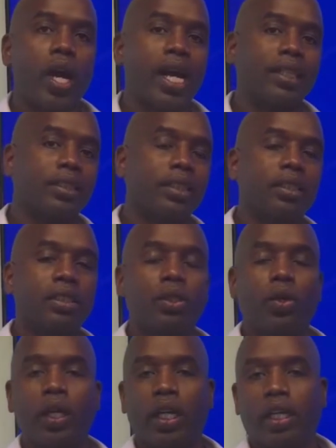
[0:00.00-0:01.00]
As this is
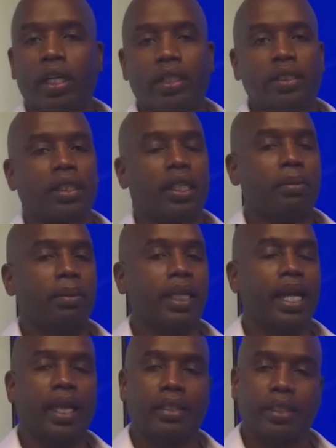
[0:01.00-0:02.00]
going on, it's going to be
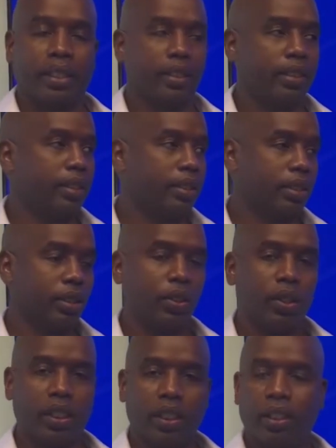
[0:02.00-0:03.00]
hectic. This is
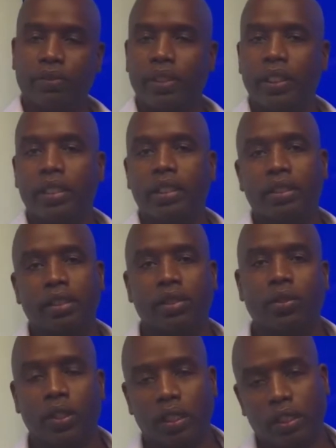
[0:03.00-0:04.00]
going on over here. This is
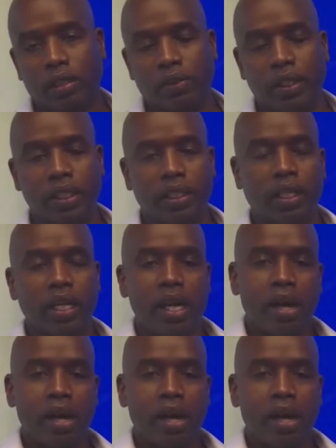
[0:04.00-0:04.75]
going on over here.